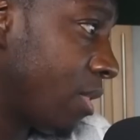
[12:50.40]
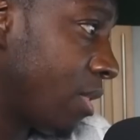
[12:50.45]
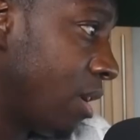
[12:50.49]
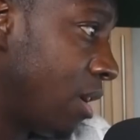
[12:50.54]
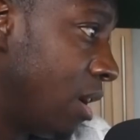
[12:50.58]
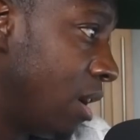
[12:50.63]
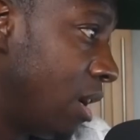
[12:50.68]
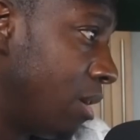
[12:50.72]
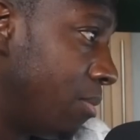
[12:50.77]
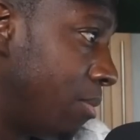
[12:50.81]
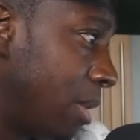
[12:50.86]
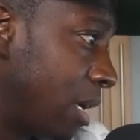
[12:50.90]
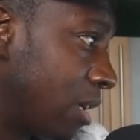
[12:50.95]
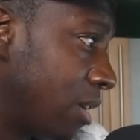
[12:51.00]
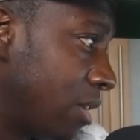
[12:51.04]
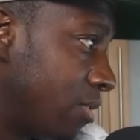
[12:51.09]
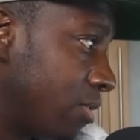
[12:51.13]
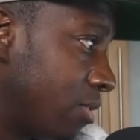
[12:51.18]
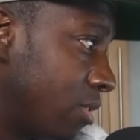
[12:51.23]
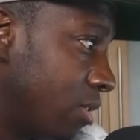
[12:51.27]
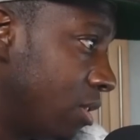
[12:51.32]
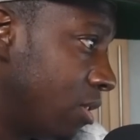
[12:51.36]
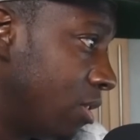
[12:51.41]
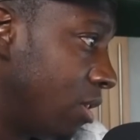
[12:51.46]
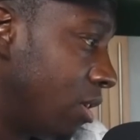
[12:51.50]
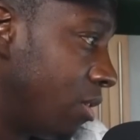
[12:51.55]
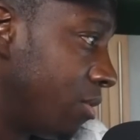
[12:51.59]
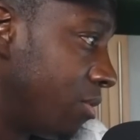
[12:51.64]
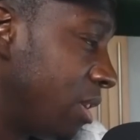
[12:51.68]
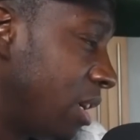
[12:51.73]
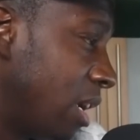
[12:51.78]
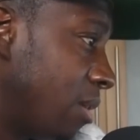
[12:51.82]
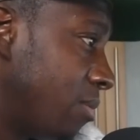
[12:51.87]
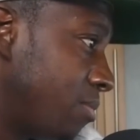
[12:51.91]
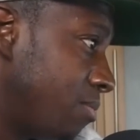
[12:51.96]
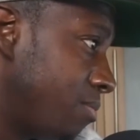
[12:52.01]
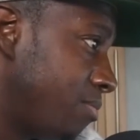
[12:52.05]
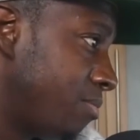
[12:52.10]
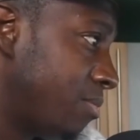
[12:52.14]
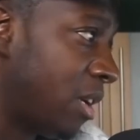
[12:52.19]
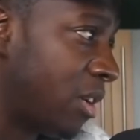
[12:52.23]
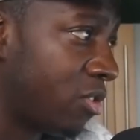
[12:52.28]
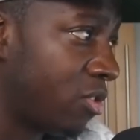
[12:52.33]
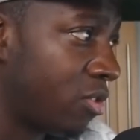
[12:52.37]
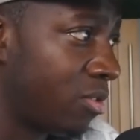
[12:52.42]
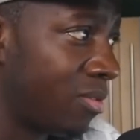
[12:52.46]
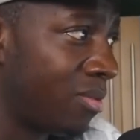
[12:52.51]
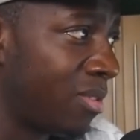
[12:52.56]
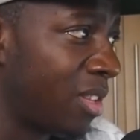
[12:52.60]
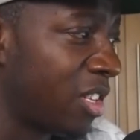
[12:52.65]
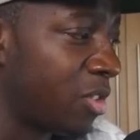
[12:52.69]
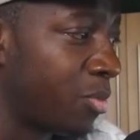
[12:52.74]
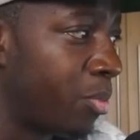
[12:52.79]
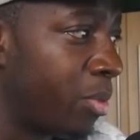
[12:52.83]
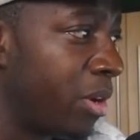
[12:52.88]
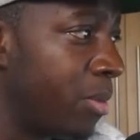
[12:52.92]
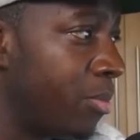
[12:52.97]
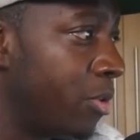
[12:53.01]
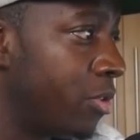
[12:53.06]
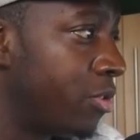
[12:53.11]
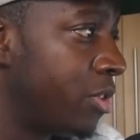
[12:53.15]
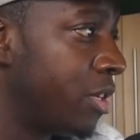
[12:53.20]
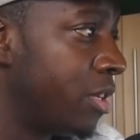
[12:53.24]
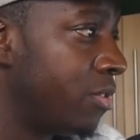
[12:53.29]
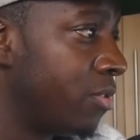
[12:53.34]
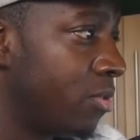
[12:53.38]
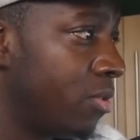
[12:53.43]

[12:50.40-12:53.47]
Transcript: And magnets on the door. Yeah, that's pretty much it.